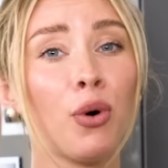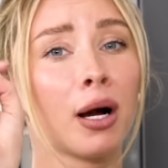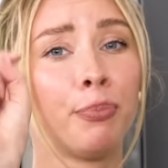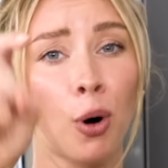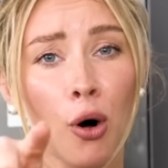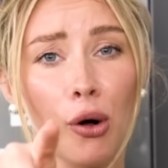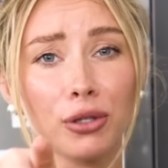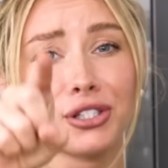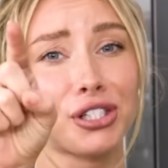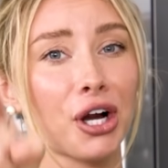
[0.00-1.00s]
You are
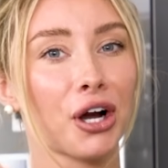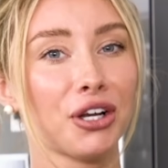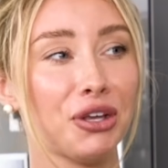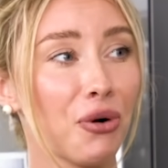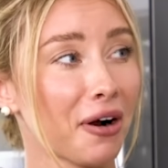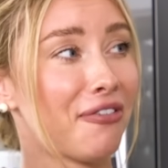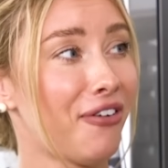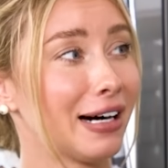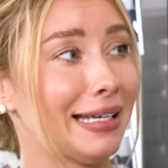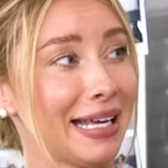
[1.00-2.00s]
bold, sir. You are
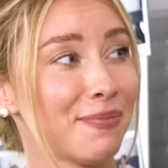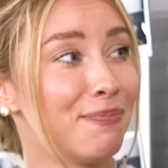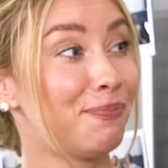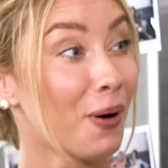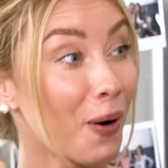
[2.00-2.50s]
fucking bold.